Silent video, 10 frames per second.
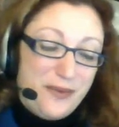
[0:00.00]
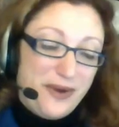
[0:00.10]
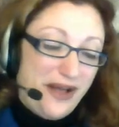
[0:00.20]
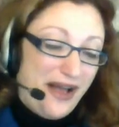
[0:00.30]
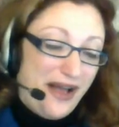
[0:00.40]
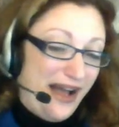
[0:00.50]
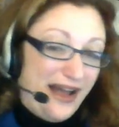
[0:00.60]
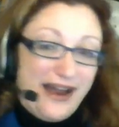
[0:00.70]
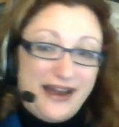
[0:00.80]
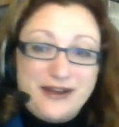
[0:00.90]
Well,
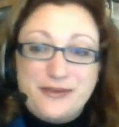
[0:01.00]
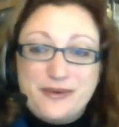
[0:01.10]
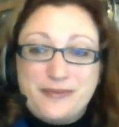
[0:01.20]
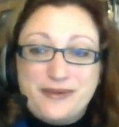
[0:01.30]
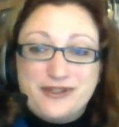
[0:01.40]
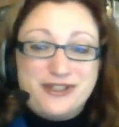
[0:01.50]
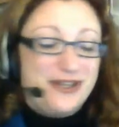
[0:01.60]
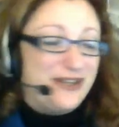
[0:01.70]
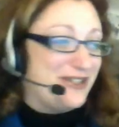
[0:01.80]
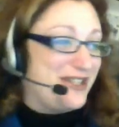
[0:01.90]
I know we're pushing
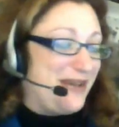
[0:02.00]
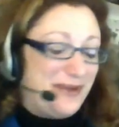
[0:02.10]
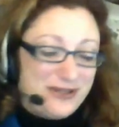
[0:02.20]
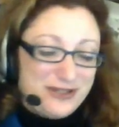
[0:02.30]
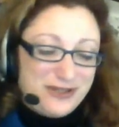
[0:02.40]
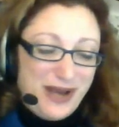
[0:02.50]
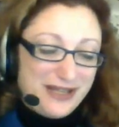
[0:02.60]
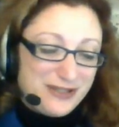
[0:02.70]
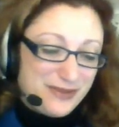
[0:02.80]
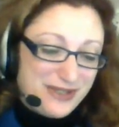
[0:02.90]
on our time here, so
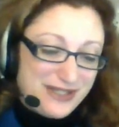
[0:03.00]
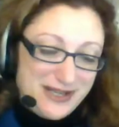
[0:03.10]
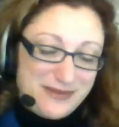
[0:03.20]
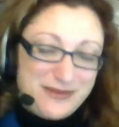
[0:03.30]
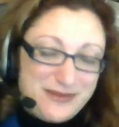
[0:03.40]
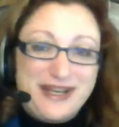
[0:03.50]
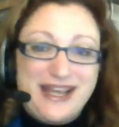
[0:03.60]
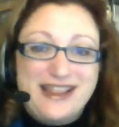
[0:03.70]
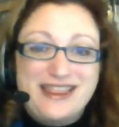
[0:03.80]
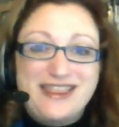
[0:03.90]
I just want to take a moment
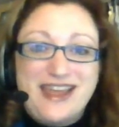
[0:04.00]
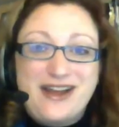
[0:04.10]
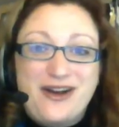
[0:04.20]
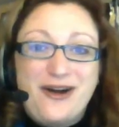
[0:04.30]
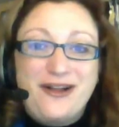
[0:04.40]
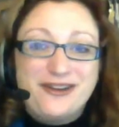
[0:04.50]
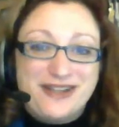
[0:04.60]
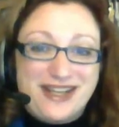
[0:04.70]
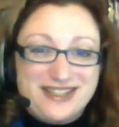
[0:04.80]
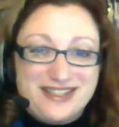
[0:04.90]
and thank all
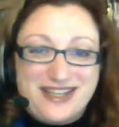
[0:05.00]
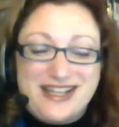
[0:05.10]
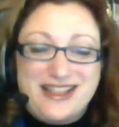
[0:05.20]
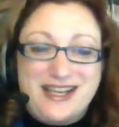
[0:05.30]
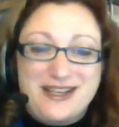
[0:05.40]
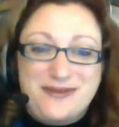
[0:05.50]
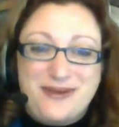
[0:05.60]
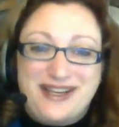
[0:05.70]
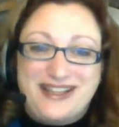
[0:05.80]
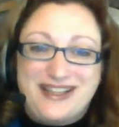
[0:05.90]
our guests tonight. Thank you,
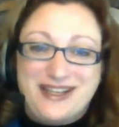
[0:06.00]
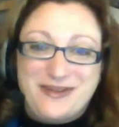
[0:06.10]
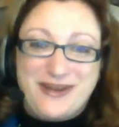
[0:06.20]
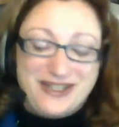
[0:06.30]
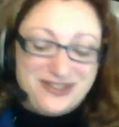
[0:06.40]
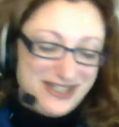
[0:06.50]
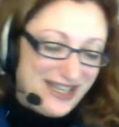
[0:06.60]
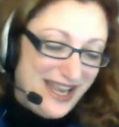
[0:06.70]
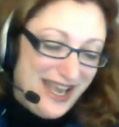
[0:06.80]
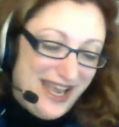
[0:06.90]
Wendy. Thank you, Adrian.